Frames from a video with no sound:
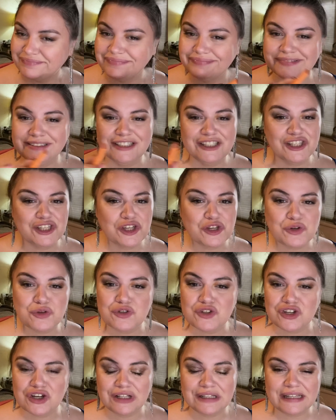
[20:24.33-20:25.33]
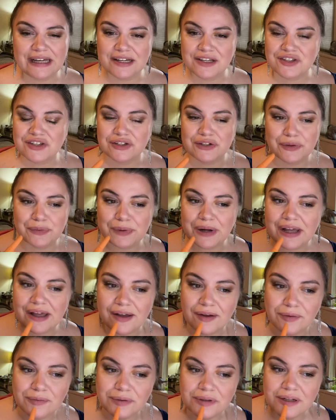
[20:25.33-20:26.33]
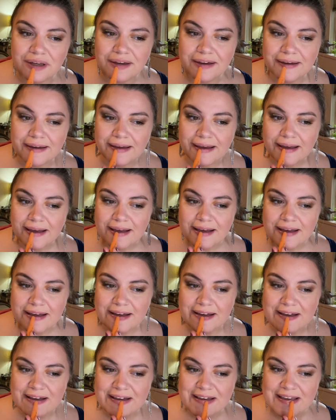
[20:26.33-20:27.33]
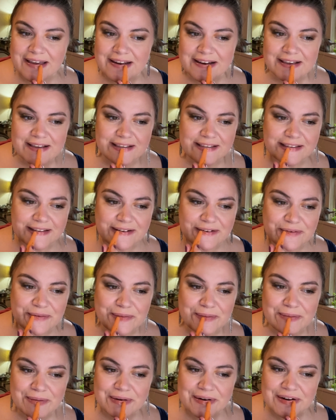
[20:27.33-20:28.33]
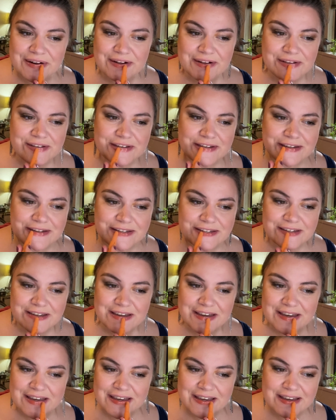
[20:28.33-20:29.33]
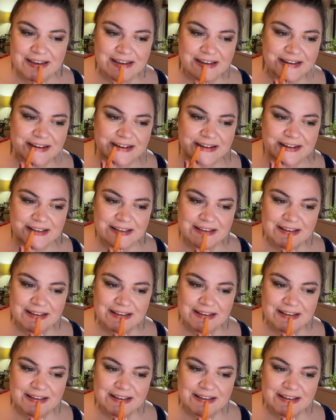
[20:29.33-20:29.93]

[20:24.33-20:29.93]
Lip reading: huge collection around. It is an orangey shade.